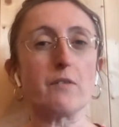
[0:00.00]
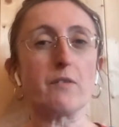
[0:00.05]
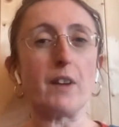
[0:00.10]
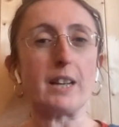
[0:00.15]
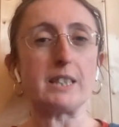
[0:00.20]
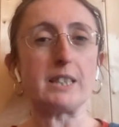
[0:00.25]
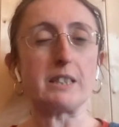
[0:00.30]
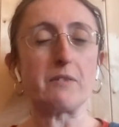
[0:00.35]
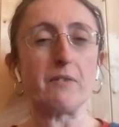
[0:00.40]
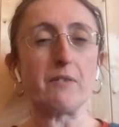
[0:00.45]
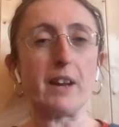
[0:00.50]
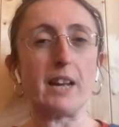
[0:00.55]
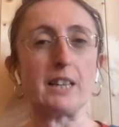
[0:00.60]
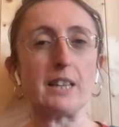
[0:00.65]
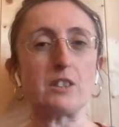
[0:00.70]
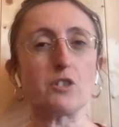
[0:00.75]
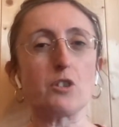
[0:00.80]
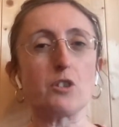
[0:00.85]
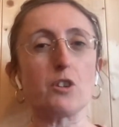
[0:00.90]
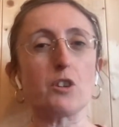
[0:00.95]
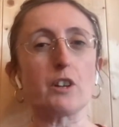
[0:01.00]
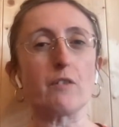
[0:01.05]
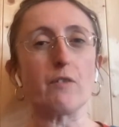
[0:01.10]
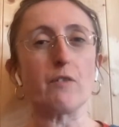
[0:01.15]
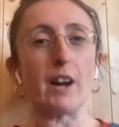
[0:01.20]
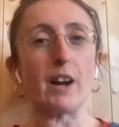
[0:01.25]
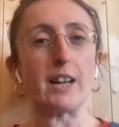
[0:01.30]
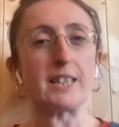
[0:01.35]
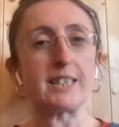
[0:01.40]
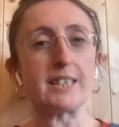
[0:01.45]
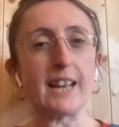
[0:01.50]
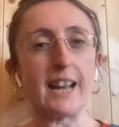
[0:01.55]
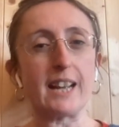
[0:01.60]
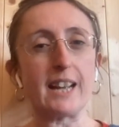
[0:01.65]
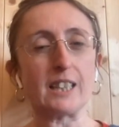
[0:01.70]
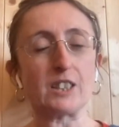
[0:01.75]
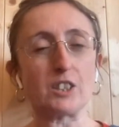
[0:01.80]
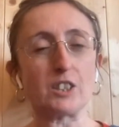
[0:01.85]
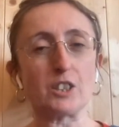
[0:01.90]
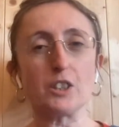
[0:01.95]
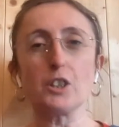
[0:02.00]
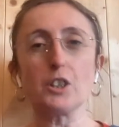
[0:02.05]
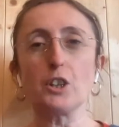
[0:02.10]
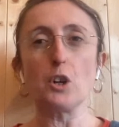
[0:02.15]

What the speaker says: face to face, talking via text,